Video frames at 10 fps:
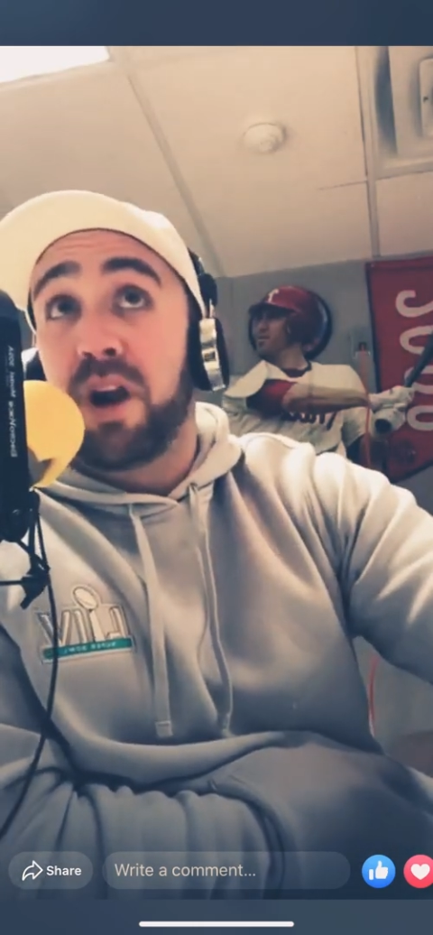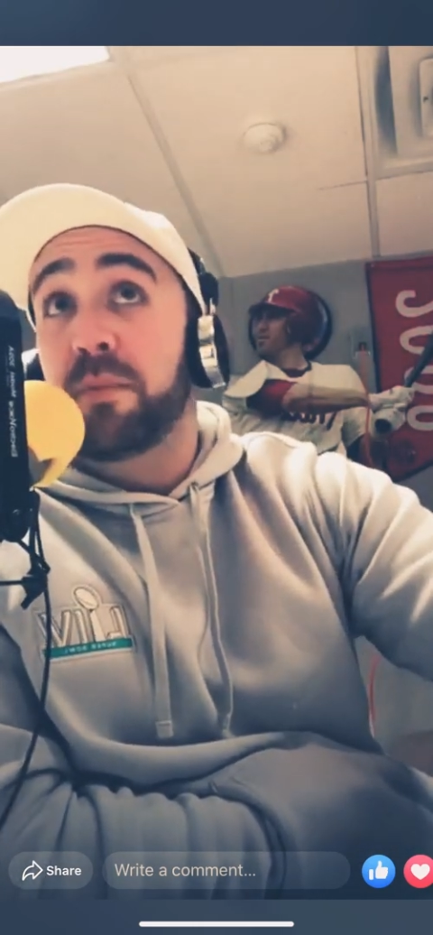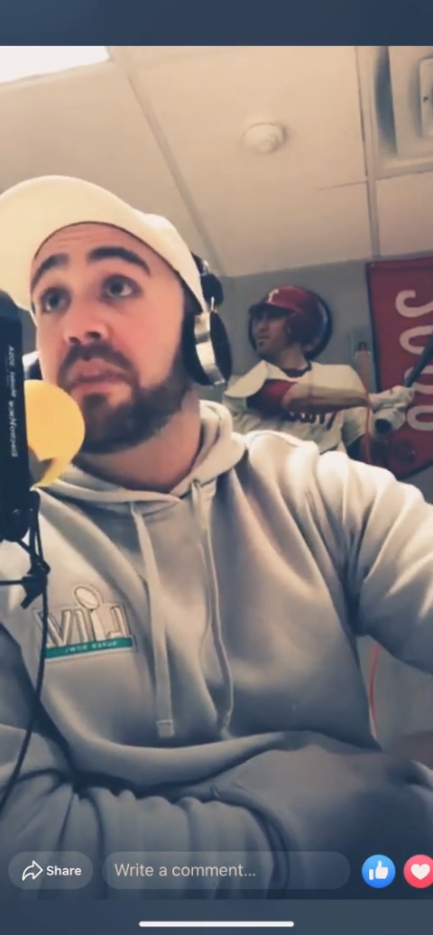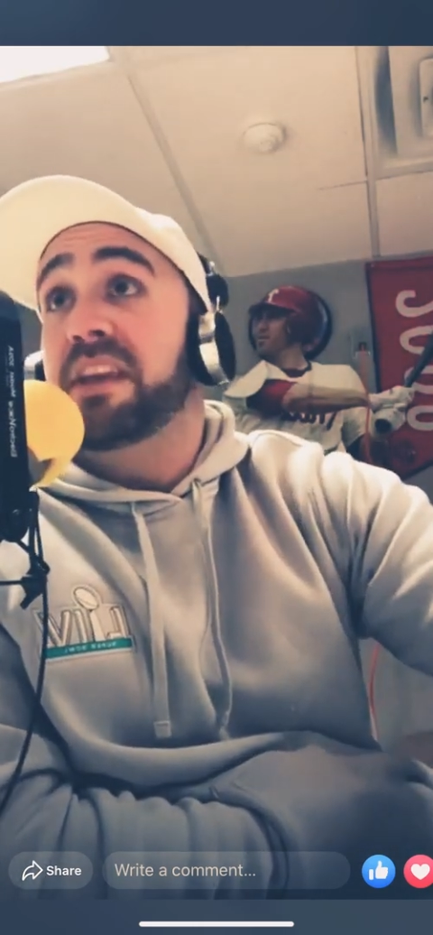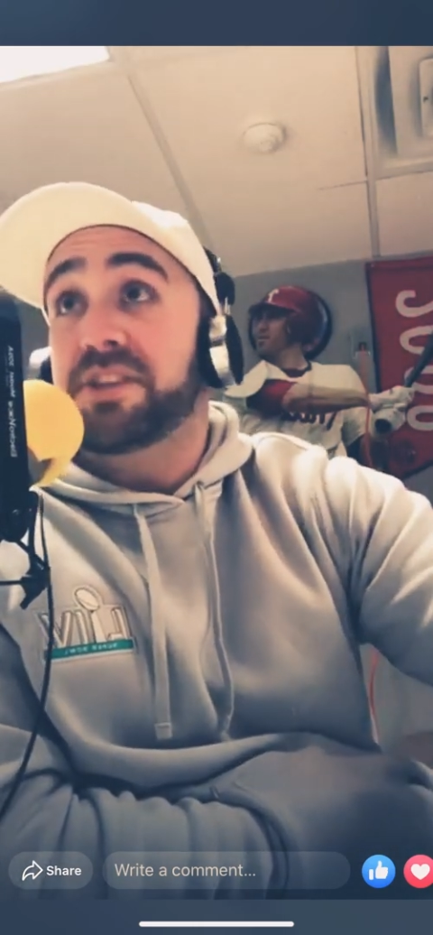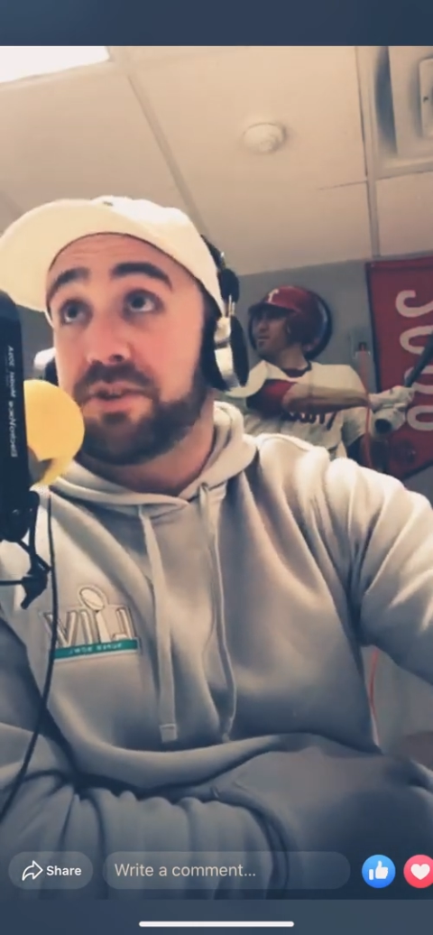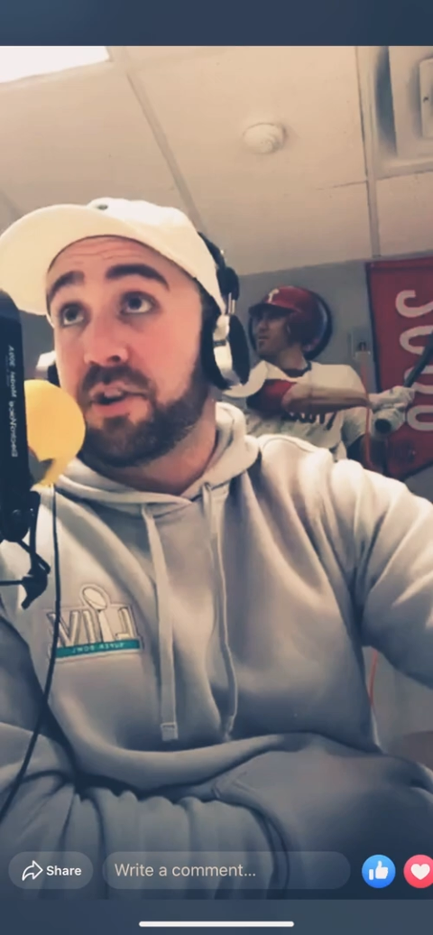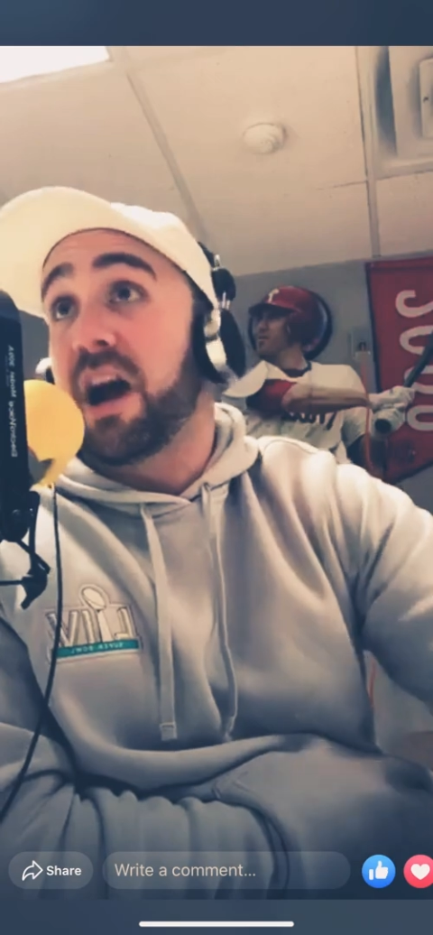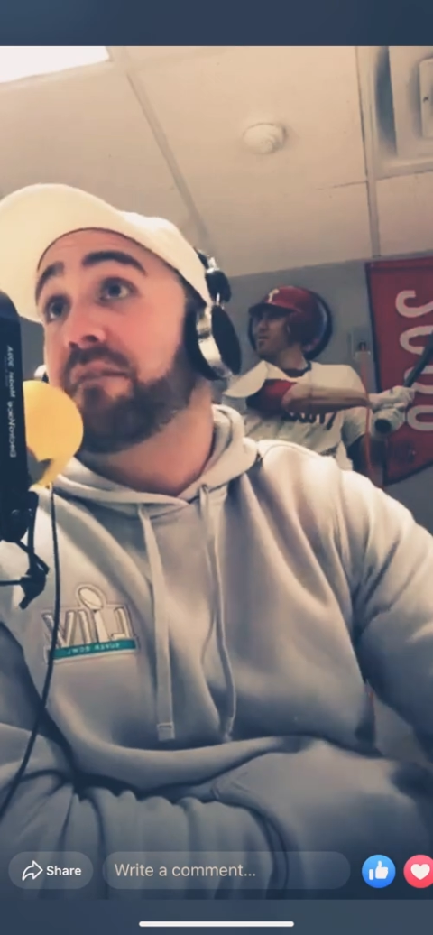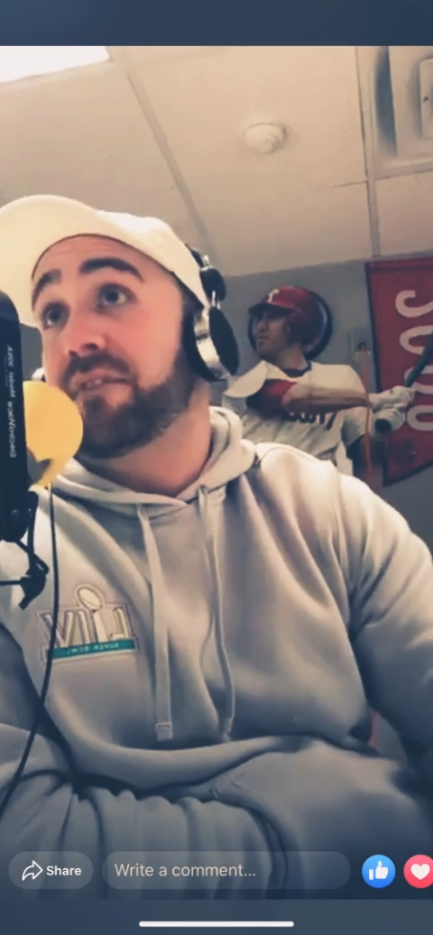them in the Eastern
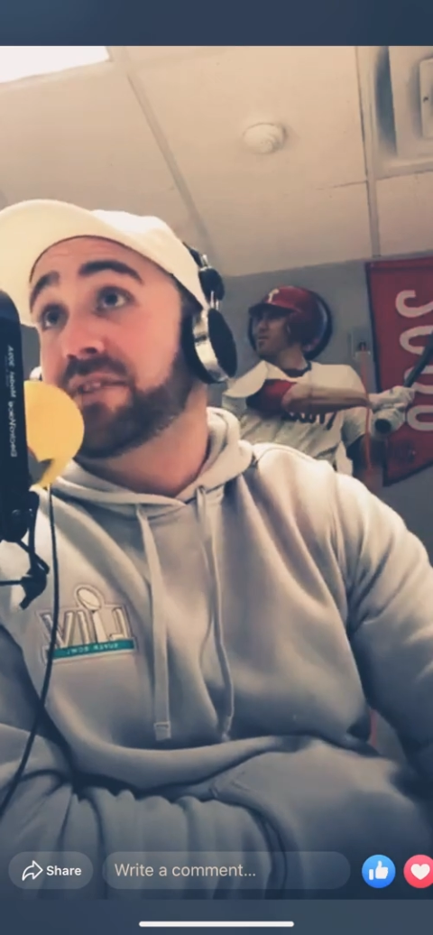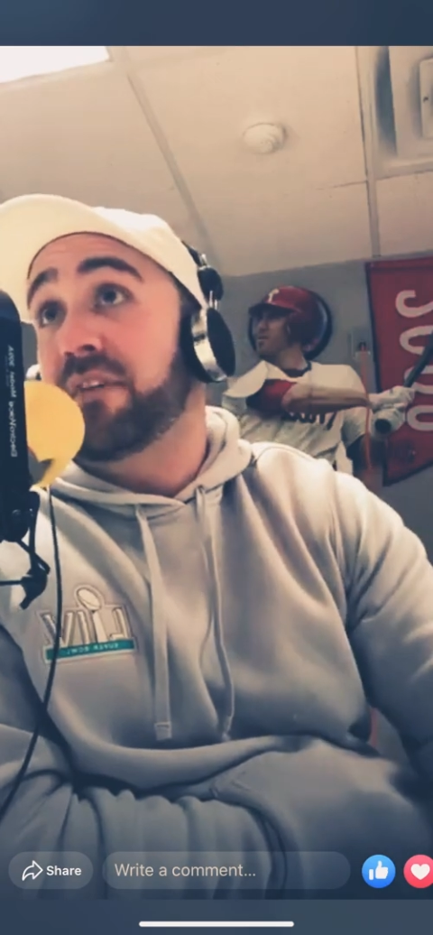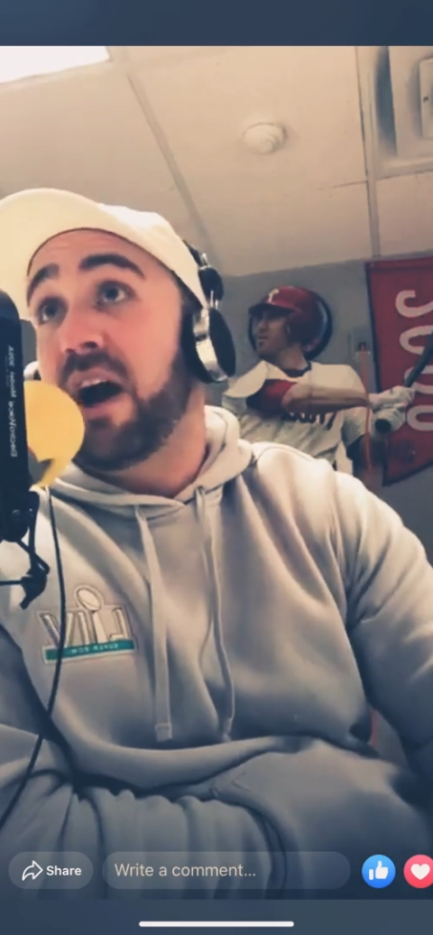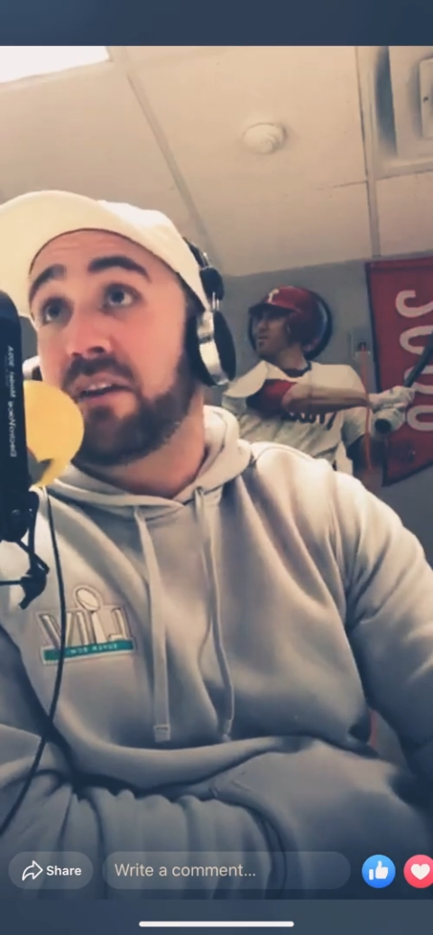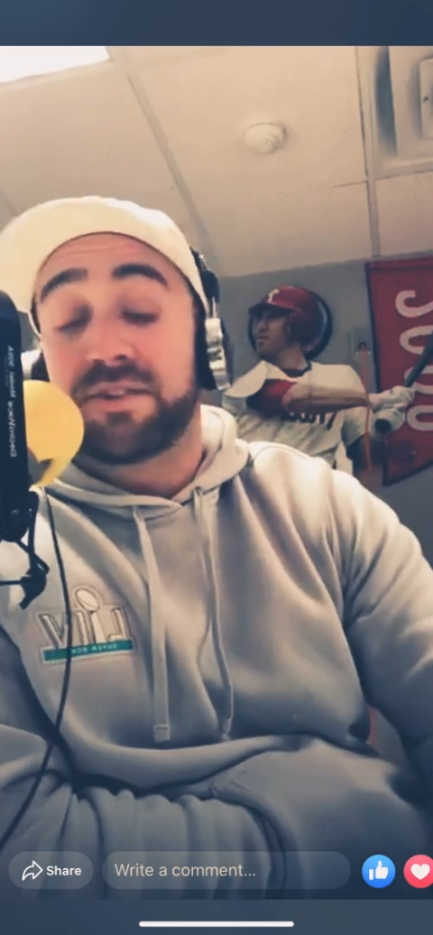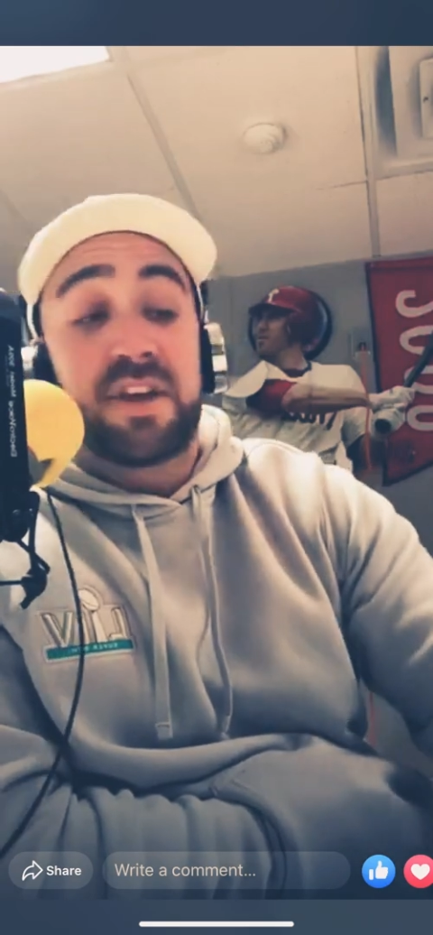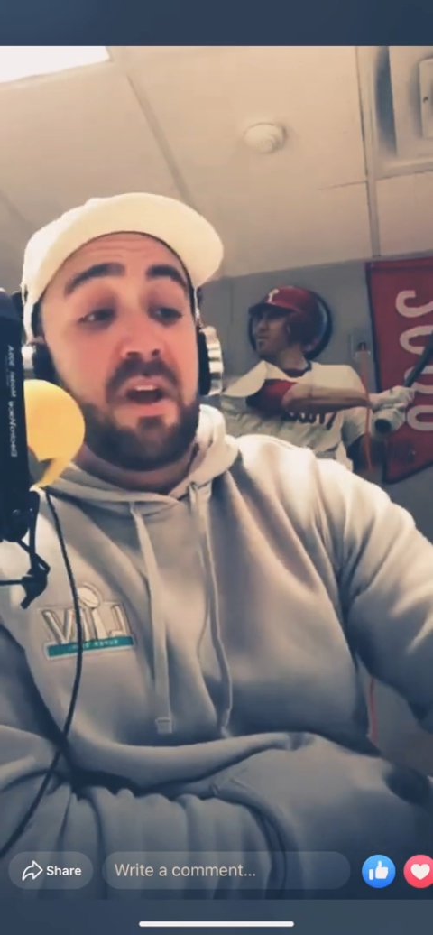Conference Finals.